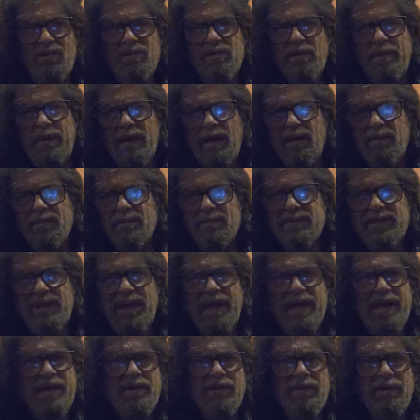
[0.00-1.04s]
was about
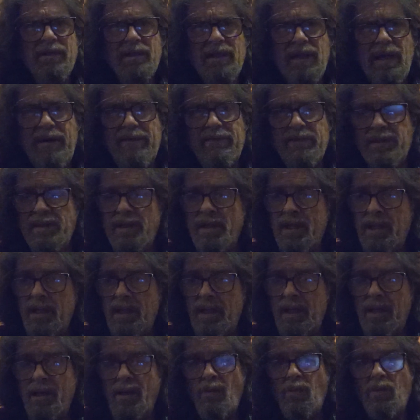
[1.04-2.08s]
10 or 11
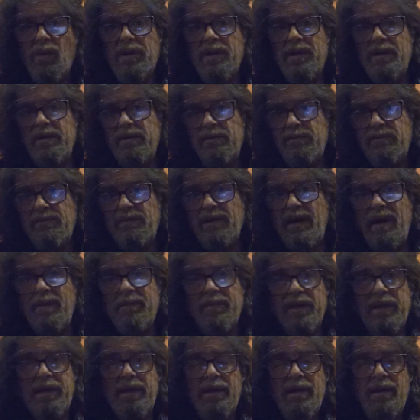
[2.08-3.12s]
when his
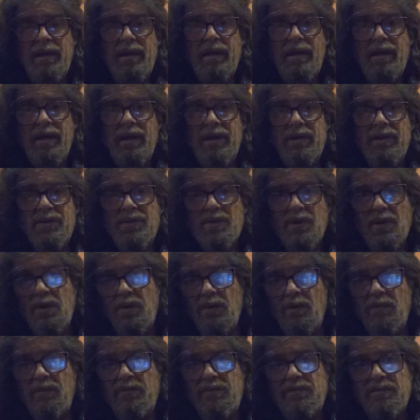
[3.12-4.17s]
family
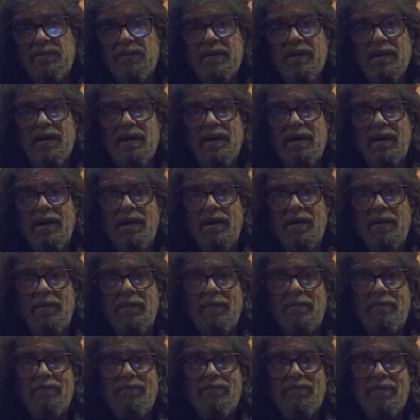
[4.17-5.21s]
drove
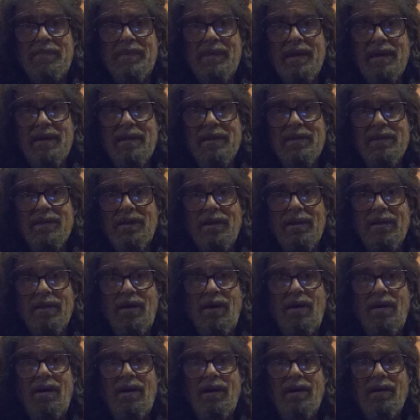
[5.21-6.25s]
um, the
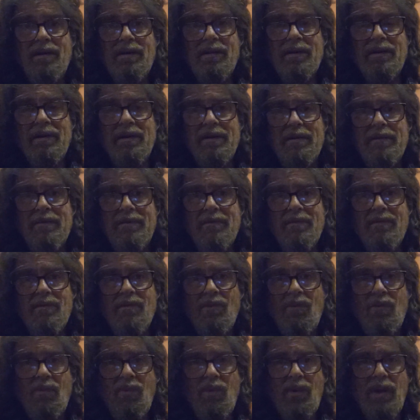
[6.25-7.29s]
long
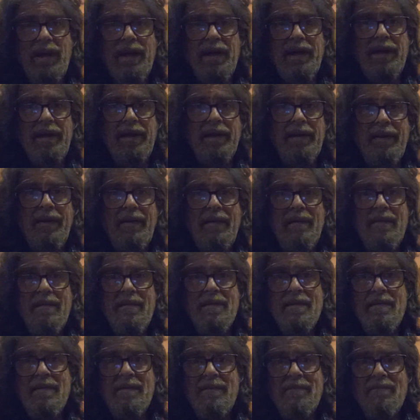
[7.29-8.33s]
way
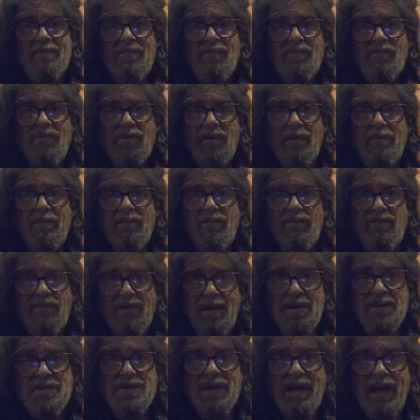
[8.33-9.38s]
from
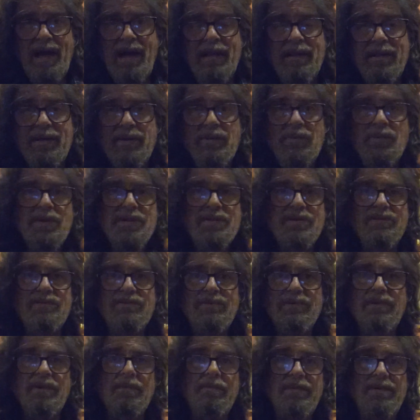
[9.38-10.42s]
French Island, which
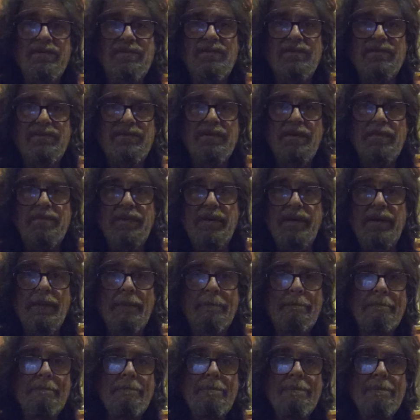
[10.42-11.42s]
is in the Mississippi,